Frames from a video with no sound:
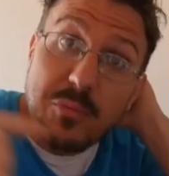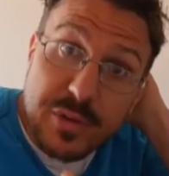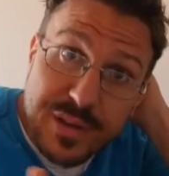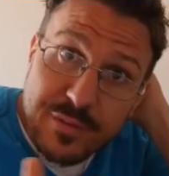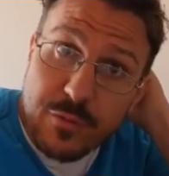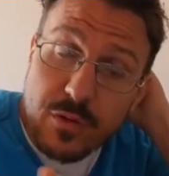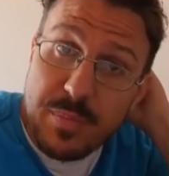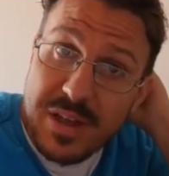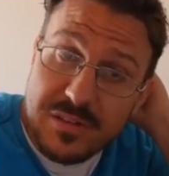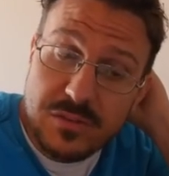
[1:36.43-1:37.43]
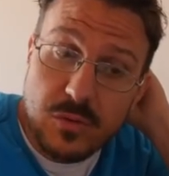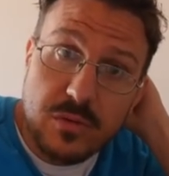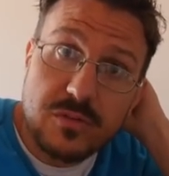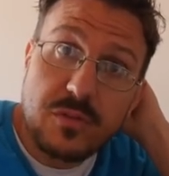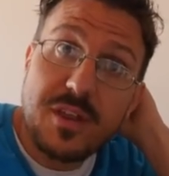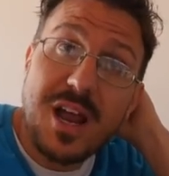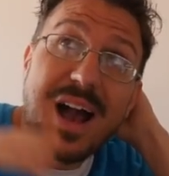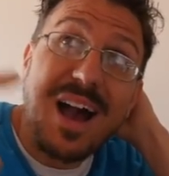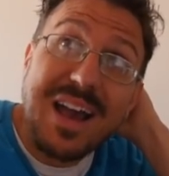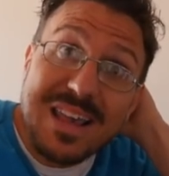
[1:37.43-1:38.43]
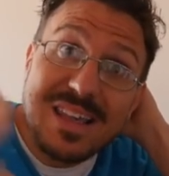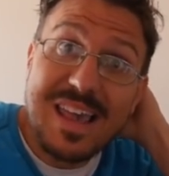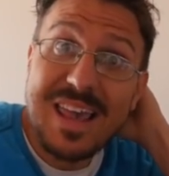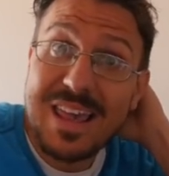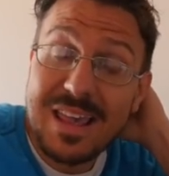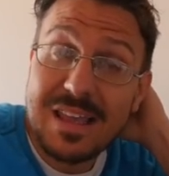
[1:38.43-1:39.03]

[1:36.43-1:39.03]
I'm looking for a pet store so that I can...